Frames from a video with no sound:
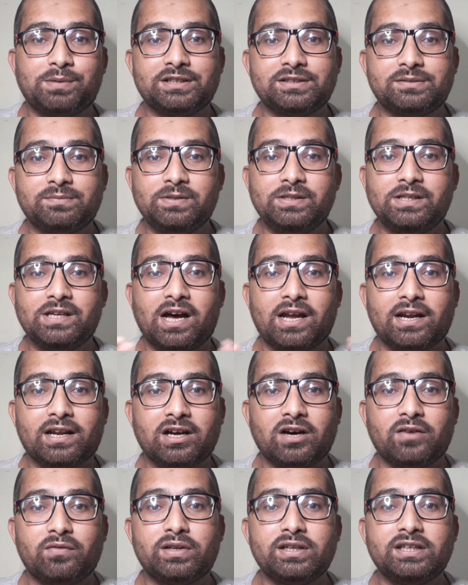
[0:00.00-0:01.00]
we are
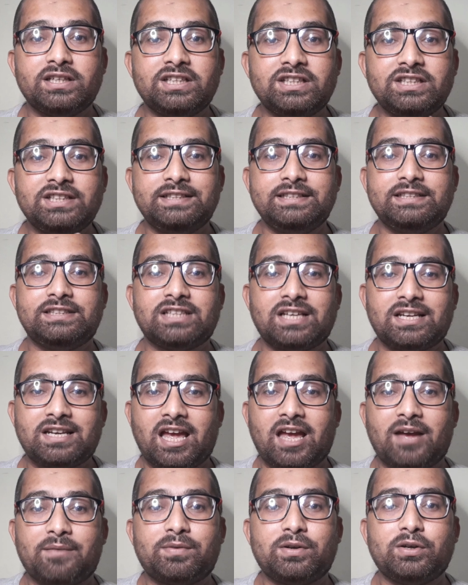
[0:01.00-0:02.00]
covering each and
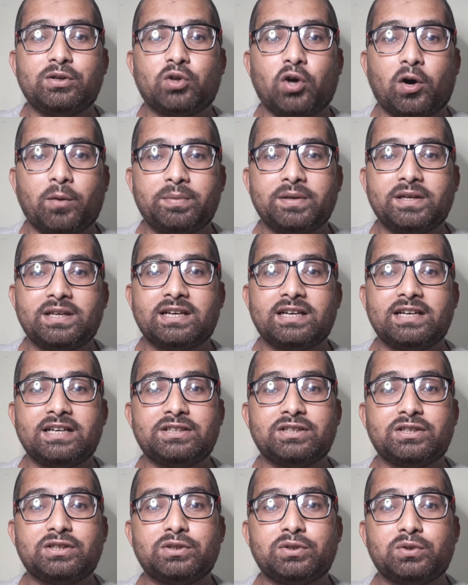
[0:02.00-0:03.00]
every topic
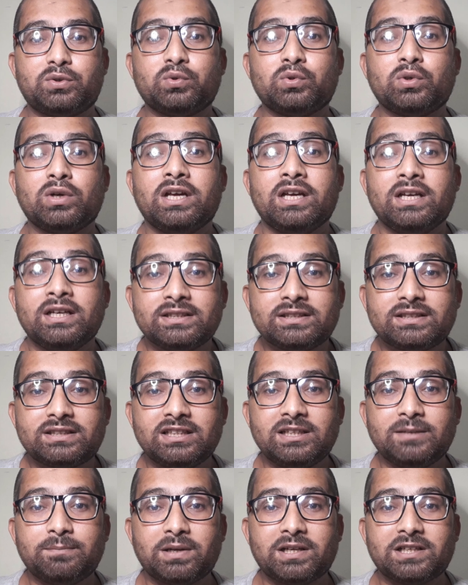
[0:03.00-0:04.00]
related to
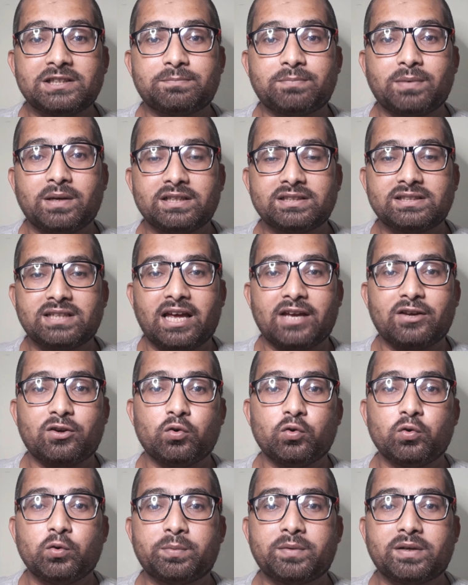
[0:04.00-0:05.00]
C++, like
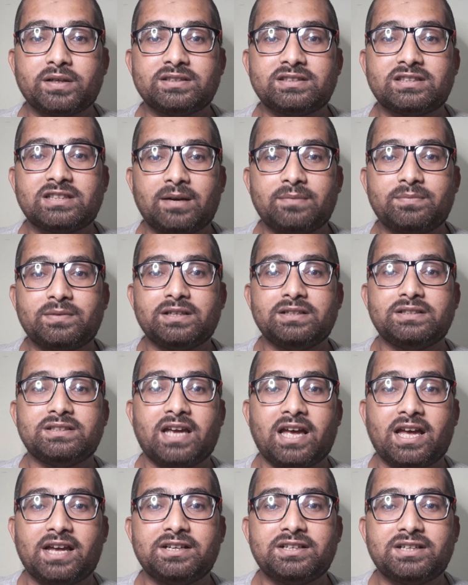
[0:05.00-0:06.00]
OOP concept,
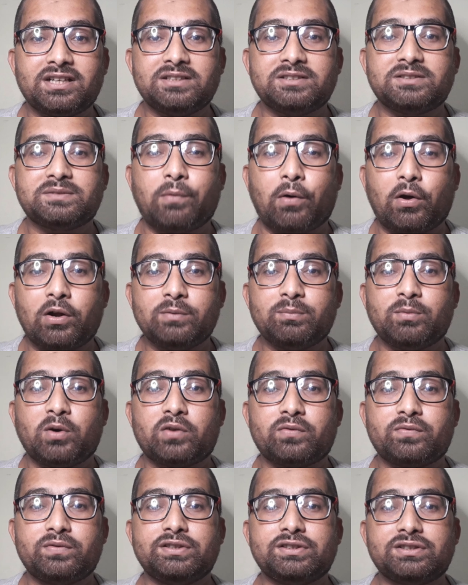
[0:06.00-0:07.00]
inheritance,
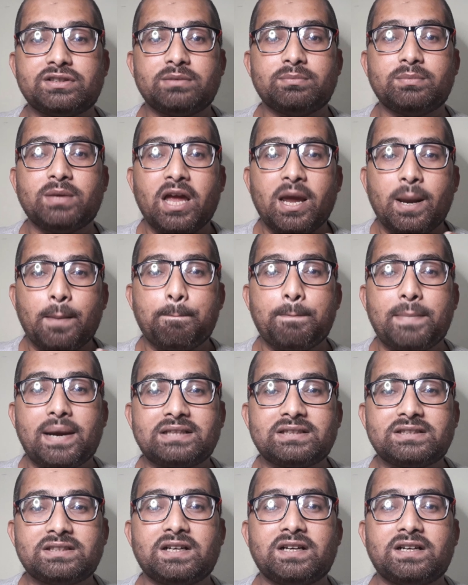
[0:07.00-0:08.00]
polymorphism,
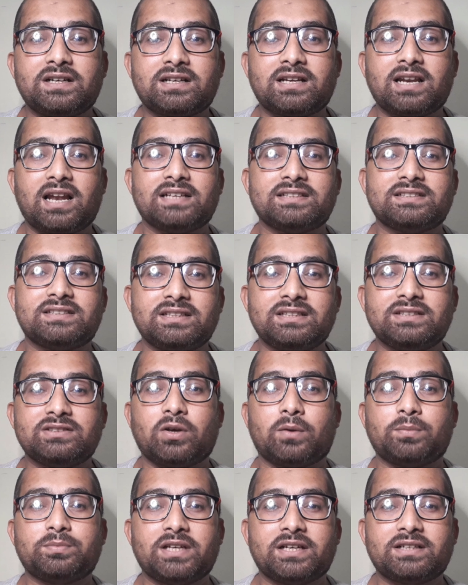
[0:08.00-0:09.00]
method, classes,
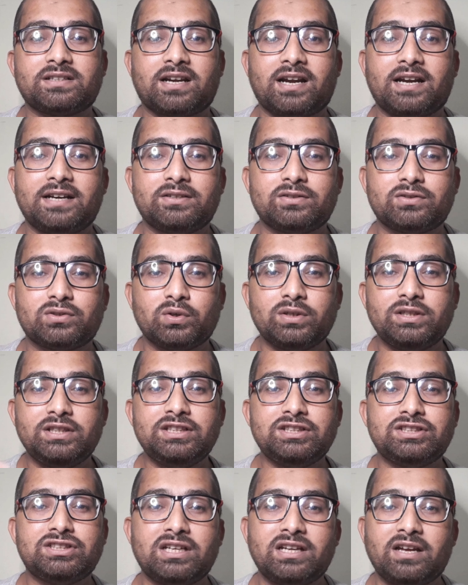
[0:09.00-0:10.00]
object, right? So
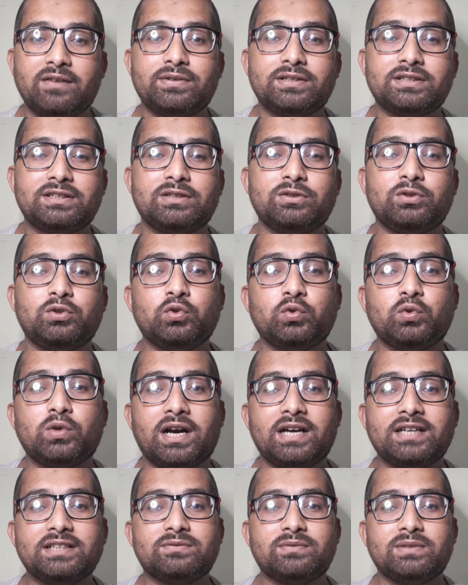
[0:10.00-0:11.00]
each and everything you
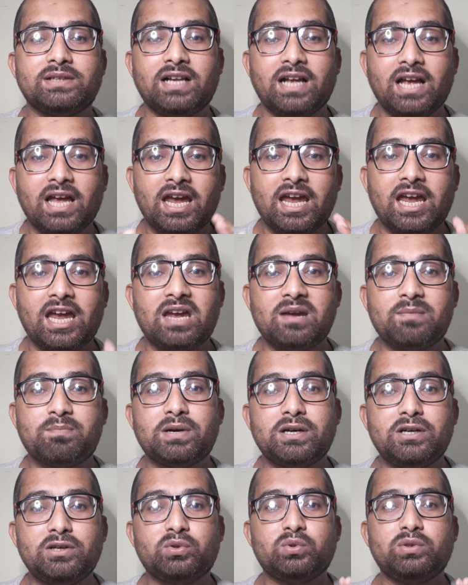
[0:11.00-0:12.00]
guys will
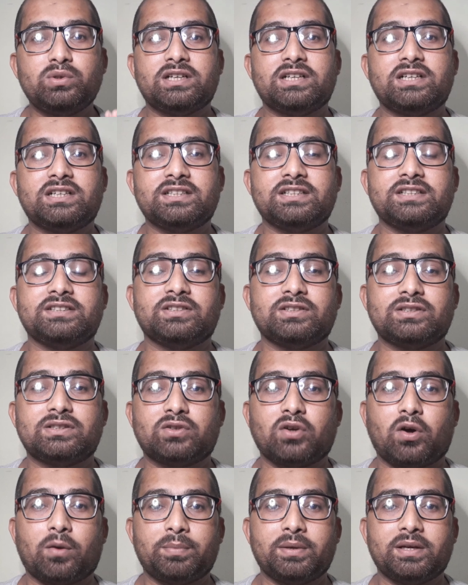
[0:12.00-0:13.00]
able to learn in the
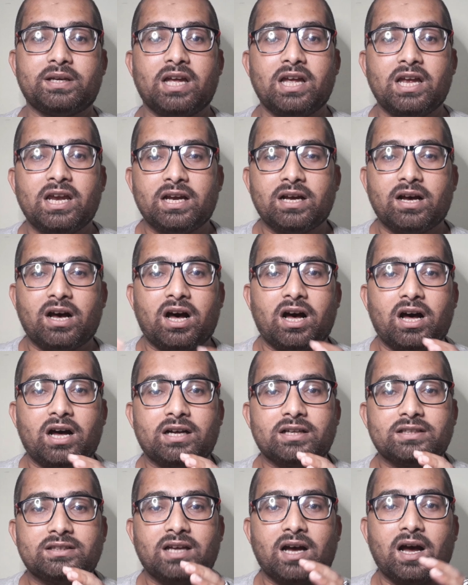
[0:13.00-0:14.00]
topic.
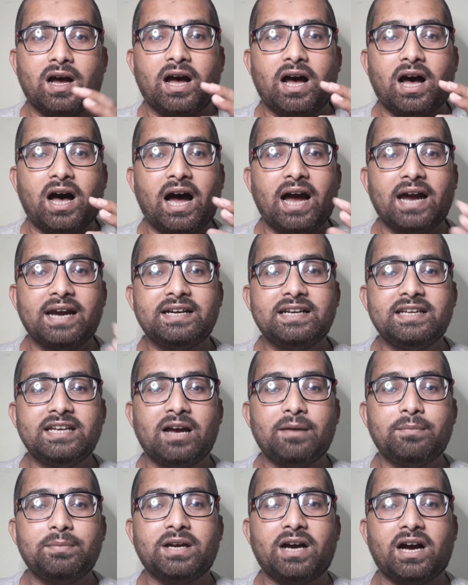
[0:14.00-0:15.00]
The
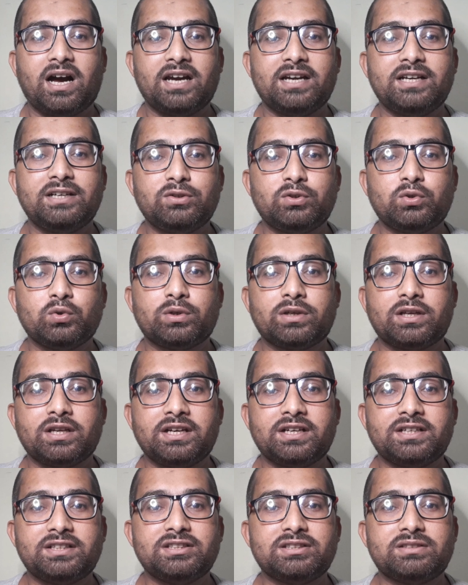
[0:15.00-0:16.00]
idea behind to
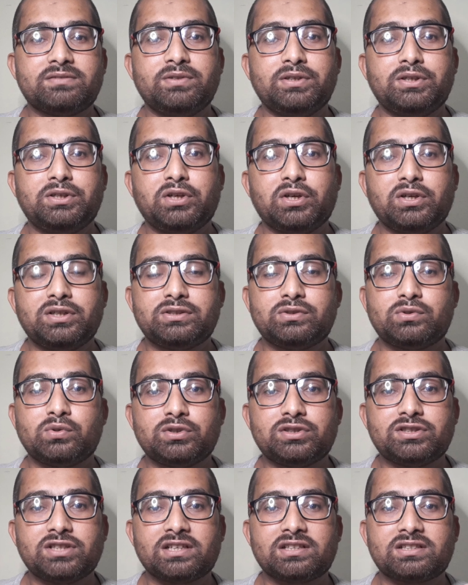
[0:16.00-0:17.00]
create this video is to
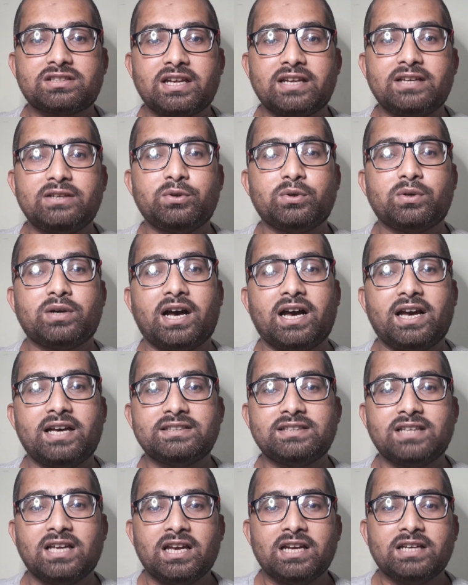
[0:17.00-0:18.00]
just tell you
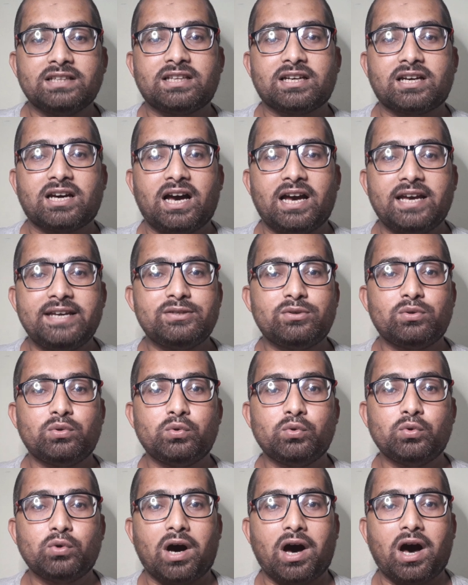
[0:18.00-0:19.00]
guys, the guys
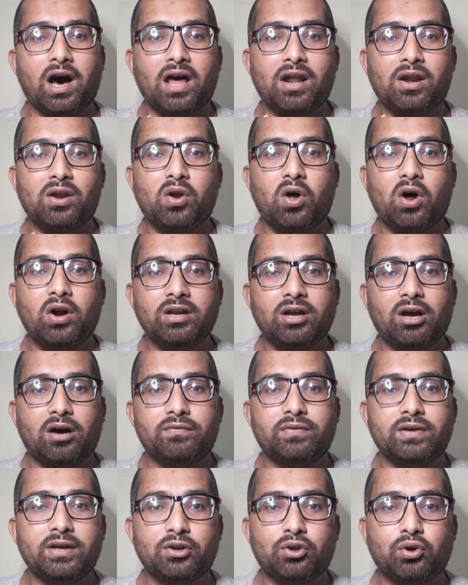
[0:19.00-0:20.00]
who are not
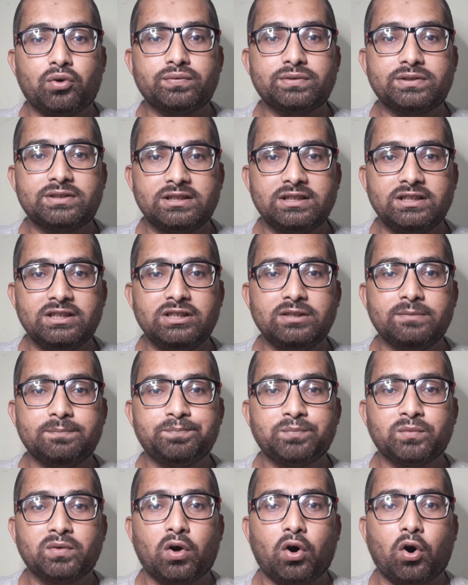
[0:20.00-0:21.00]
aware of C
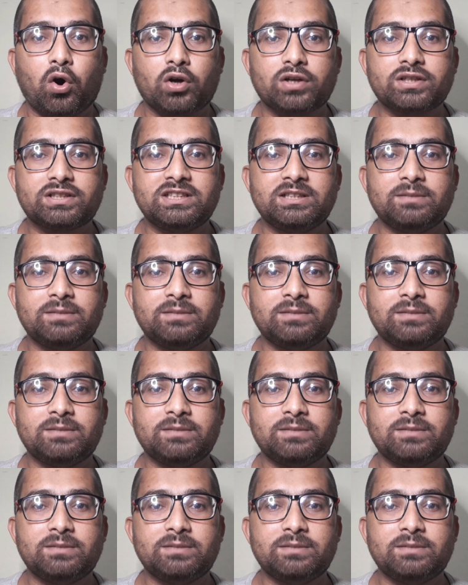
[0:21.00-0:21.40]
or C++,